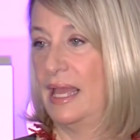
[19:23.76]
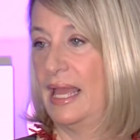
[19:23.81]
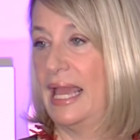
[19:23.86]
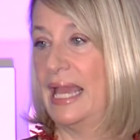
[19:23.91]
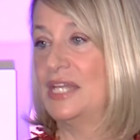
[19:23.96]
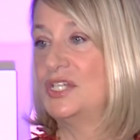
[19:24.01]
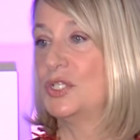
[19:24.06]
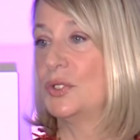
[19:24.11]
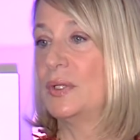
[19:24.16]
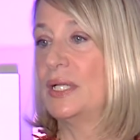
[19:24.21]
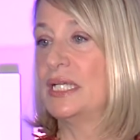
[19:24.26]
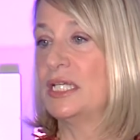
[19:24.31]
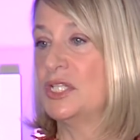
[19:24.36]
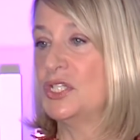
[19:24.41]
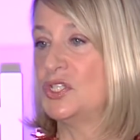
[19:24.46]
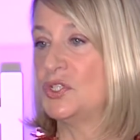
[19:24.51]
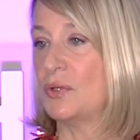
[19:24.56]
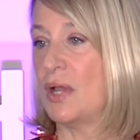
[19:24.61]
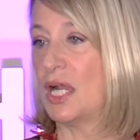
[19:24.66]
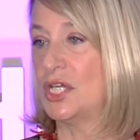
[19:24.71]
And during
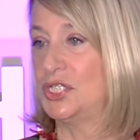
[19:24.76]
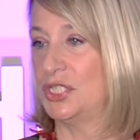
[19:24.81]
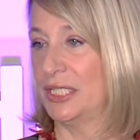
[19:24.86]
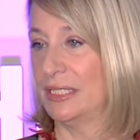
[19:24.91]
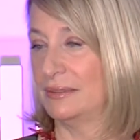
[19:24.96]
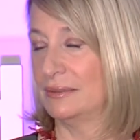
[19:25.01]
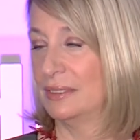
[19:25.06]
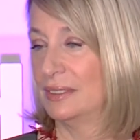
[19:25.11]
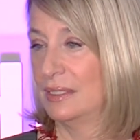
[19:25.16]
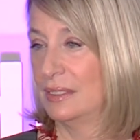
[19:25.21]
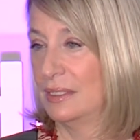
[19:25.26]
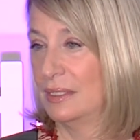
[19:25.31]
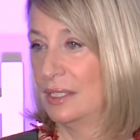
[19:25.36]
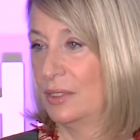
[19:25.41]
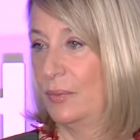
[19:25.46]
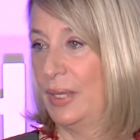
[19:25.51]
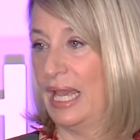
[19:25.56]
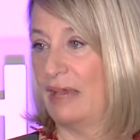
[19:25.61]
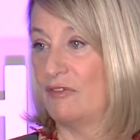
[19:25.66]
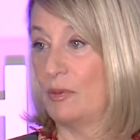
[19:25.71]
construction,
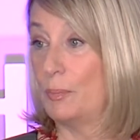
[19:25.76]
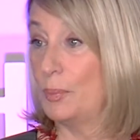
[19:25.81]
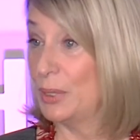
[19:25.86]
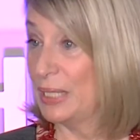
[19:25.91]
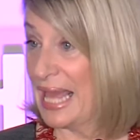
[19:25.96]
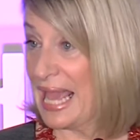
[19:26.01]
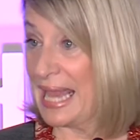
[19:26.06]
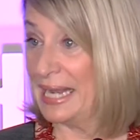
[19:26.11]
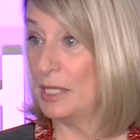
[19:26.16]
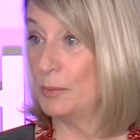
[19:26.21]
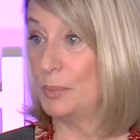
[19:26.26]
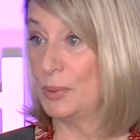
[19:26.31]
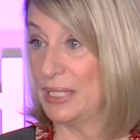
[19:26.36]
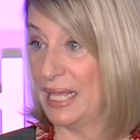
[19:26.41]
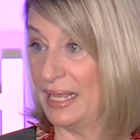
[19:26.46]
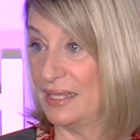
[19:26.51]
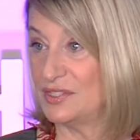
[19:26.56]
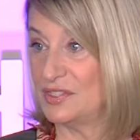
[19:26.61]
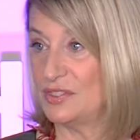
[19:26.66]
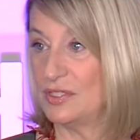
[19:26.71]
we have a plan in
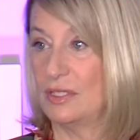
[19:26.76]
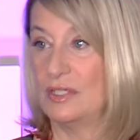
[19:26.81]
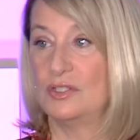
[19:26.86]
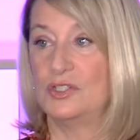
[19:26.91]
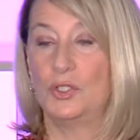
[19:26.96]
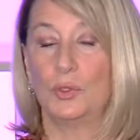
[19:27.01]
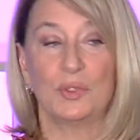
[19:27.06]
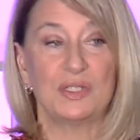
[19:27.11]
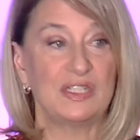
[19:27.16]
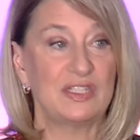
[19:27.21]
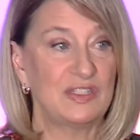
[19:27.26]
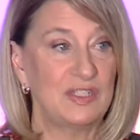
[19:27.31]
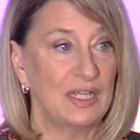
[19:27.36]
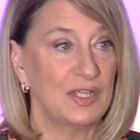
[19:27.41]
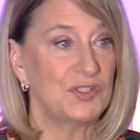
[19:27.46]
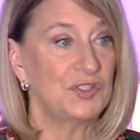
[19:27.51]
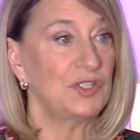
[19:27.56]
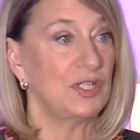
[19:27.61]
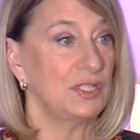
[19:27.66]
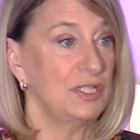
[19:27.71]
place to
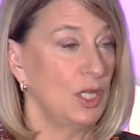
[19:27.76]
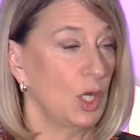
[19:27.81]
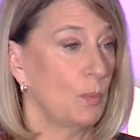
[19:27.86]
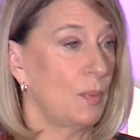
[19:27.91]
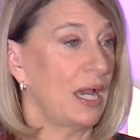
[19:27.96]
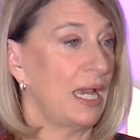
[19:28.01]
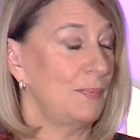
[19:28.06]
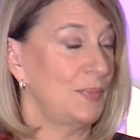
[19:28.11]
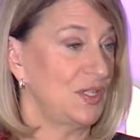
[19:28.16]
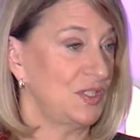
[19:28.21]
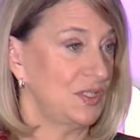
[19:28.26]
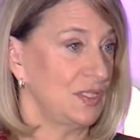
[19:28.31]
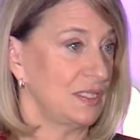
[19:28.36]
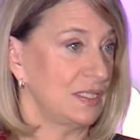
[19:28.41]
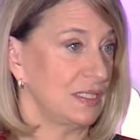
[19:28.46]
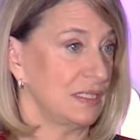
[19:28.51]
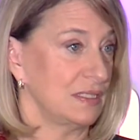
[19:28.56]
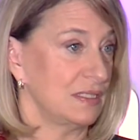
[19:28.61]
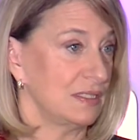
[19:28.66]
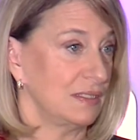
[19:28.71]
assist nearby
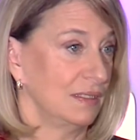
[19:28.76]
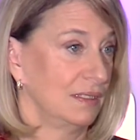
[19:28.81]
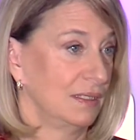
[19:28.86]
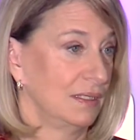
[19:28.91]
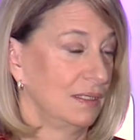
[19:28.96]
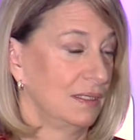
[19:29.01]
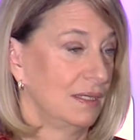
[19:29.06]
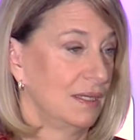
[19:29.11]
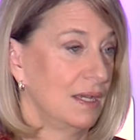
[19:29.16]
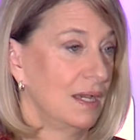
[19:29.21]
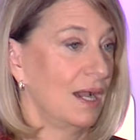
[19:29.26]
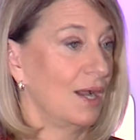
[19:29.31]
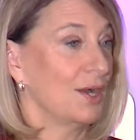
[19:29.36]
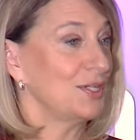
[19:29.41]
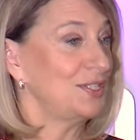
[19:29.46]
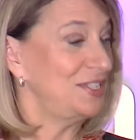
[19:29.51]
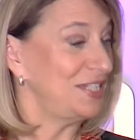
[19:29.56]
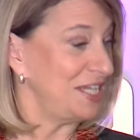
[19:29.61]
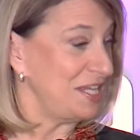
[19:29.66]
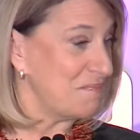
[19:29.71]
businesses. Our
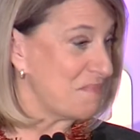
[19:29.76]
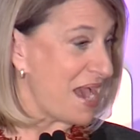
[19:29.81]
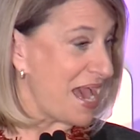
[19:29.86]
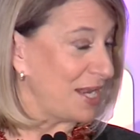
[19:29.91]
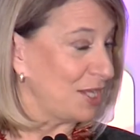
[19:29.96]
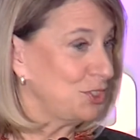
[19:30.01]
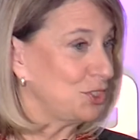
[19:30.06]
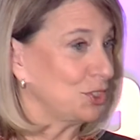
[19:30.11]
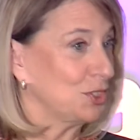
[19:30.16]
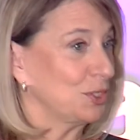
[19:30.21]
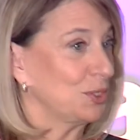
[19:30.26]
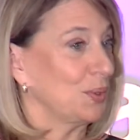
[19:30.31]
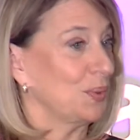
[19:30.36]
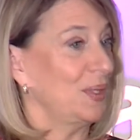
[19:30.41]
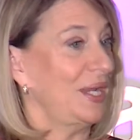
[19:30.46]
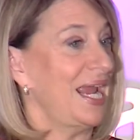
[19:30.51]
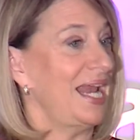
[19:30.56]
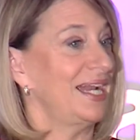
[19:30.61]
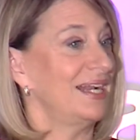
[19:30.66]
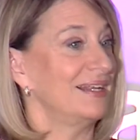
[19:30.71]
city manager
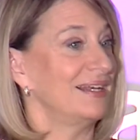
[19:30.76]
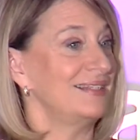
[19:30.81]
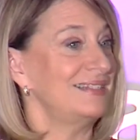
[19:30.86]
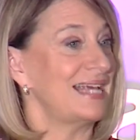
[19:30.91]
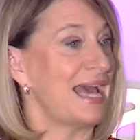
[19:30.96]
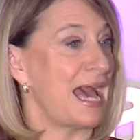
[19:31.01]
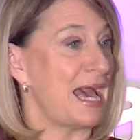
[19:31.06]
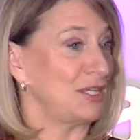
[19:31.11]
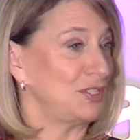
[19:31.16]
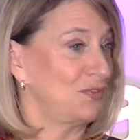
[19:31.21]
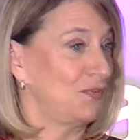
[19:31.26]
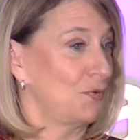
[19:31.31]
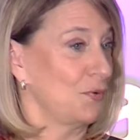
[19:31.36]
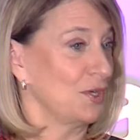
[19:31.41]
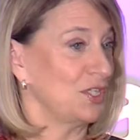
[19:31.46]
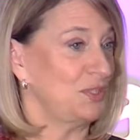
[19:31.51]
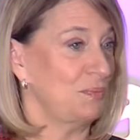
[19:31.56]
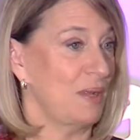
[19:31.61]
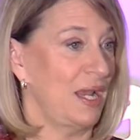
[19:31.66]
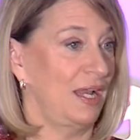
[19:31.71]
created a task
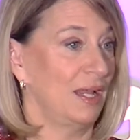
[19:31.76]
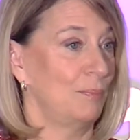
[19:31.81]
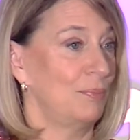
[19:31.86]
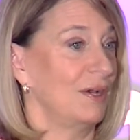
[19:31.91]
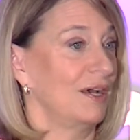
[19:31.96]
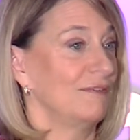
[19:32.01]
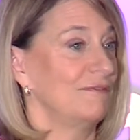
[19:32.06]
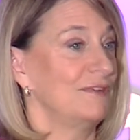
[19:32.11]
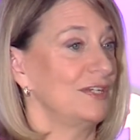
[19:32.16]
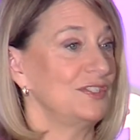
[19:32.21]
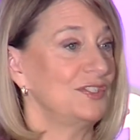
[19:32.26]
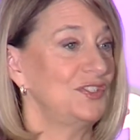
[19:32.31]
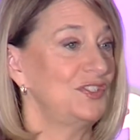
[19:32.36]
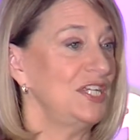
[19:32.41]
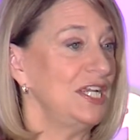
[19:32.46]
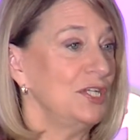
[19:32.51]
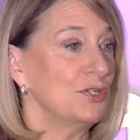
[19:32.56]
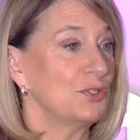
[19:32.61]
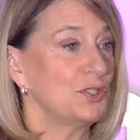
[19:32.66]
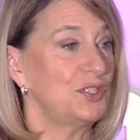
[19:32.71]
force made up of
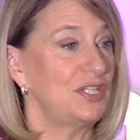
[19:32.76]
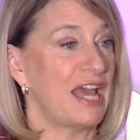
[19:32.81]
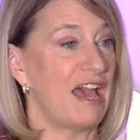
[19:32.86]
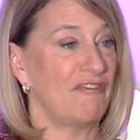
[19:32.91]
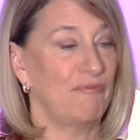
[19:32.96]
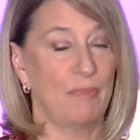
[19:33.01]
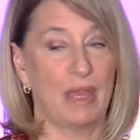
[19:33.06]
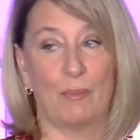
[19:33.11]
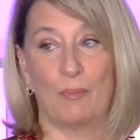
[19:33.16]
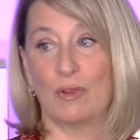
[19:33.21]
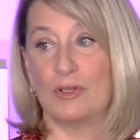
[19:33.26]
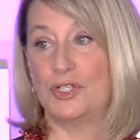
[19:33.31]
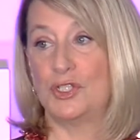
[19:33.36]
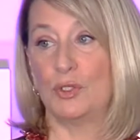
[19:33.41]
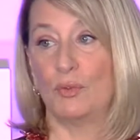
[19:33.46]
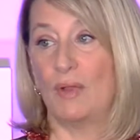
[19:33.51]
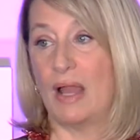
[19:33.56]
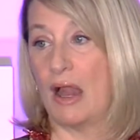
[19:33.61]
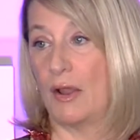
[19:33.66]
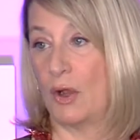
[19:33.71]
senior staff members
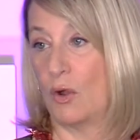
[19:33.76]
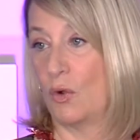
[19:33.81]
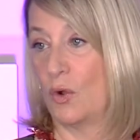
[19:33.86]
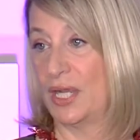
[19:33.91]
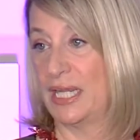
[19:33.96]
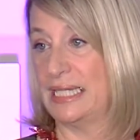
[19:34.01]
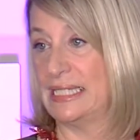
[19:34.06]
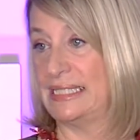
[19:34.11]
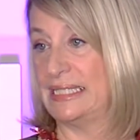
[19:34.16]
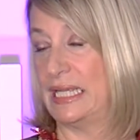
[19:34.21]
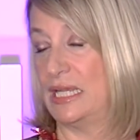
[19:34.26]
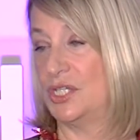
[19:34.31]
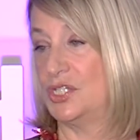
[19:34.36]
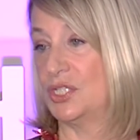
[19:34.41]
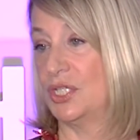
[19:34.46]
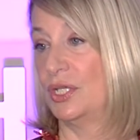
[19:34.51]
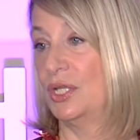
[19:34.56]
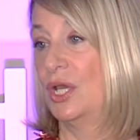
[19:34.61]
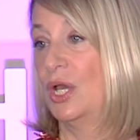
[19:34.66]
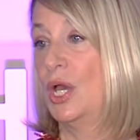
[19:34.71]
throughout our
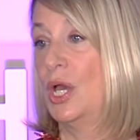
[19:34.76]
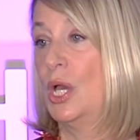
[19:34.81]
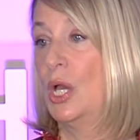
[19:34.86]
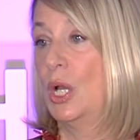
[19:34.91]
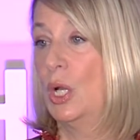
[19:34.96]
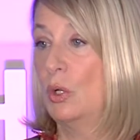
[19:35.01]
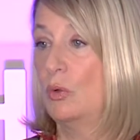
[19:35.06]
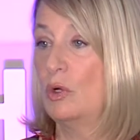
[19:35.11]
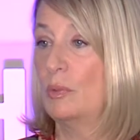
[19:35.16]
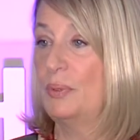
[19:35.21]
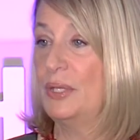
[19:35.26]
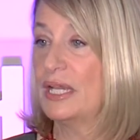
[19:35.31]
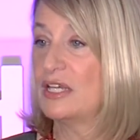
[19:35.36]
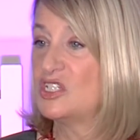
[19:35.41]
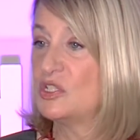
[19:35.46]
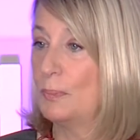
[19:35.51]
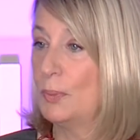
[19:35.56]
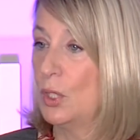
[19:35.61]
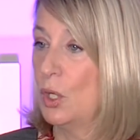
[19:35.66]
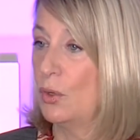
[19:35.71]
organization who will be
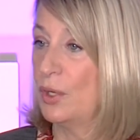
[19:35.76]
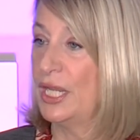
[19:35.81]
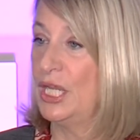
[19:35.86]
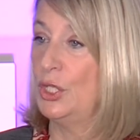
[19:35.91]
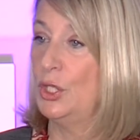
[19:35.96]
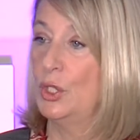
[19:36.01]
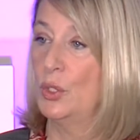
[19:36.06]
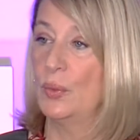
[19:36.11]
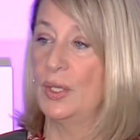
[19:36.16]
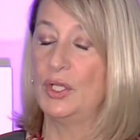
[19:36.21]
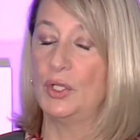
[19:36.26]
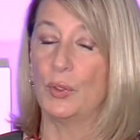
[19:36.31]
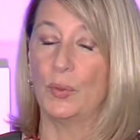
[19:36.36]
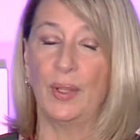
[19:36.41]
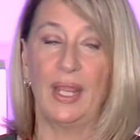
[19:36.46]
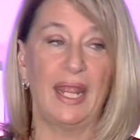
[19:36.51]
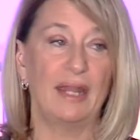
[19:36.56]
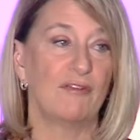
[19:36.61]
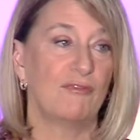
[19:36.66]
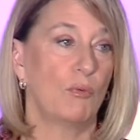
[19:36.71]
exploring new and
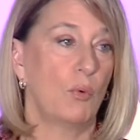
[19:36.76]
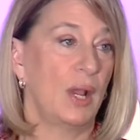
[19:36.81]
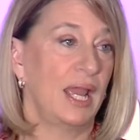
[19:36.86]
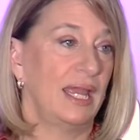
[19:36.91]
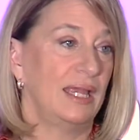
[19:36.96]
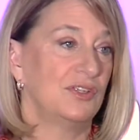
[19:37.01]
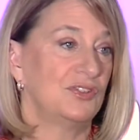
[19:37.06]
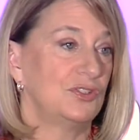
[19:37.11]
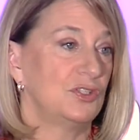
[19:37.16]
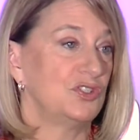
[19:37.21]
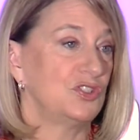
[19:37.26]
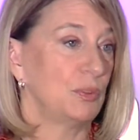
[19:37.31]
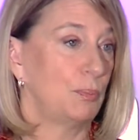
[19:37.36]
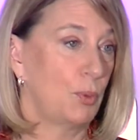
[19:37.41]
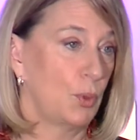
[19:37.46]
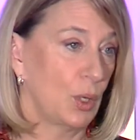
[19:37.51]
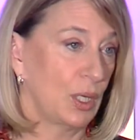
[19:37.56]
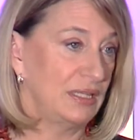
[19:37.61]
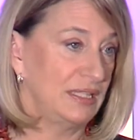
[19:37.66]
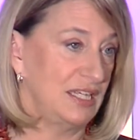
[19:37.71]
creative ways to
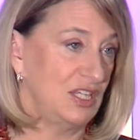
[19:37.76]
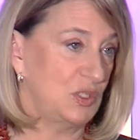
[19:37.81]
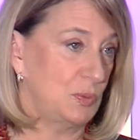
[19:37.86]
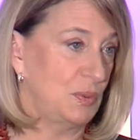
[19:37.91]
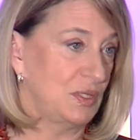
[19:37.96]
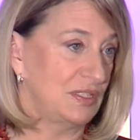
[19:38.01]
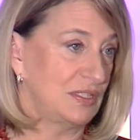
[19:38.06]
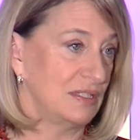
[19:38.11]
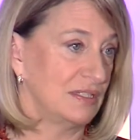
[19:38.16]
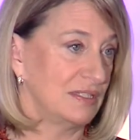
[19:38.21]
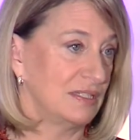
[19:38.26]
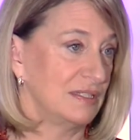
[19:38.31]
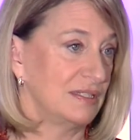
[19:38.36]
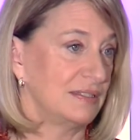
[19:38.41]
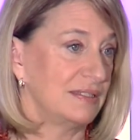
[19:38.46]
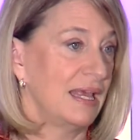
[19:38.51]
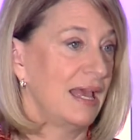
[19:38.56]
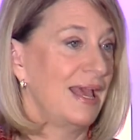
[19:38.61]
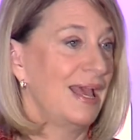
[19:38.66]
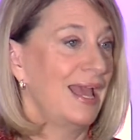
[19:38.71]
support these
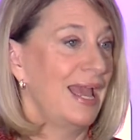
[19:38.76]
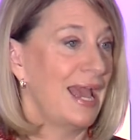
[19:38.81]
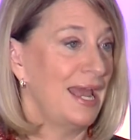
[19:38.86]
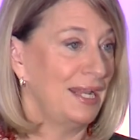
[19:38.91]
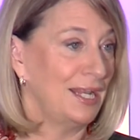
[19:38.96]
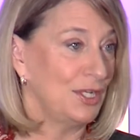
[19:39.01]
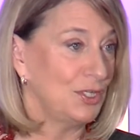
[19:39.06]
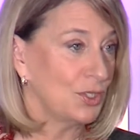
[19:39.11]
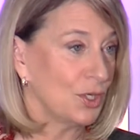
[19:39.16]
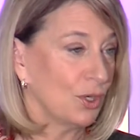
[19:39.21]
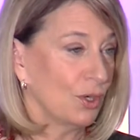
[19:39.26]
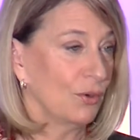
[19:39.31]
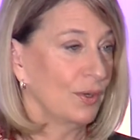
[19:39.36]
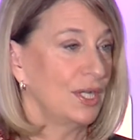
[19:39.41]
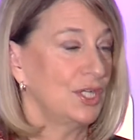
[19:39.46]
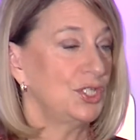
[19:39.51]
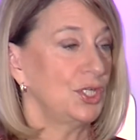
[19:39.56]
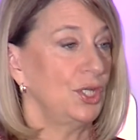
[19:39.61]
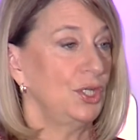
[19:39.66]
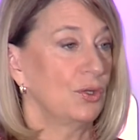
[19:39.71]
businesses and
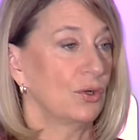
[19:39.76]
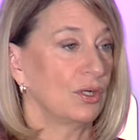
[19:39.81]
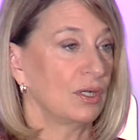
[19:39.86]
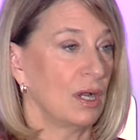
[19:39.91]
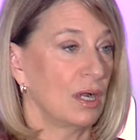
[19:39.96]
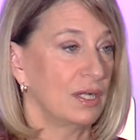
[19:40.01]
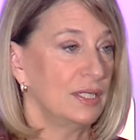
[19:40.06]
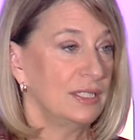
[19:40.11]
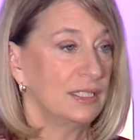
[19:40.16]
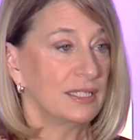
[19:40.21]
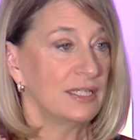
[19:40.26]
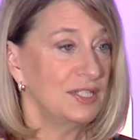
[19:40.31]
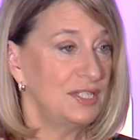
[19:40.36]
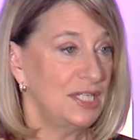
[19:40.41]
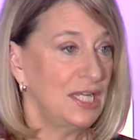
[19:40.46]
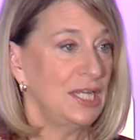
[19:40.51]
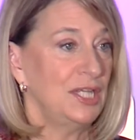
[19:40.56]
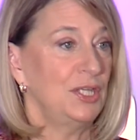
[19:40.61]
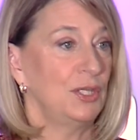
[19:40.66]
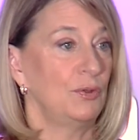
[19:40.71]
encourage your
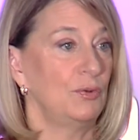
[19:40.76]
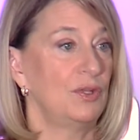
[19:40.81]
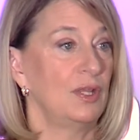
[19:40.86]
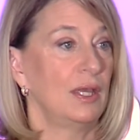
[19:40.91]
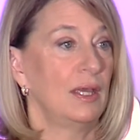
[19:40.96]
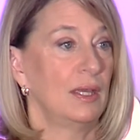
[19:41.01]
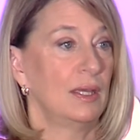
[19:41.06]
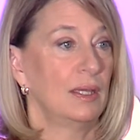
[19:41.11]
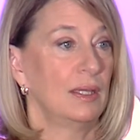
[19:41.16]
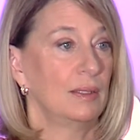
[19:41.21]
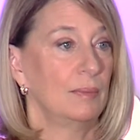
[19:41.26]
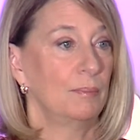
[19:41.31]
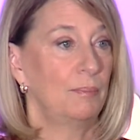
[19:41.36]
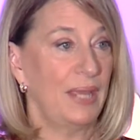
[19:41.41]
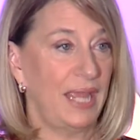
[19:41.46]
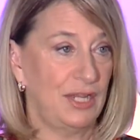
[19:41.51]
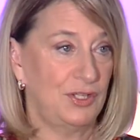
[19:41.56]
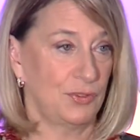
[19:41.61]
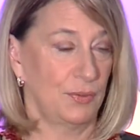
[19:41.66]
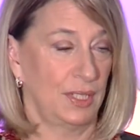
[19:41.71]
continued
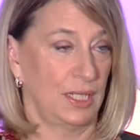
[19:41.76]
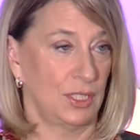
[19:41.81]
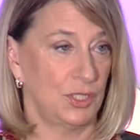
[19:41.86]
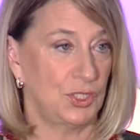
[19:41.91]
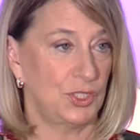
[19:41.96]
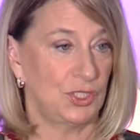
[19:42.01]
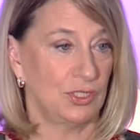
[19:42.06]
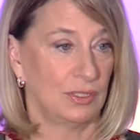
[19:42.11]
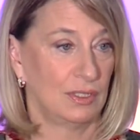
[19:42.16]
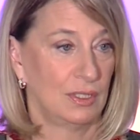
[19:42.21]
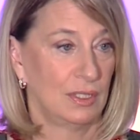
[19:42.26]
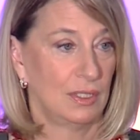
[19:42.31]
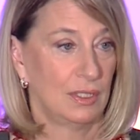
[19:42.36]
patronage.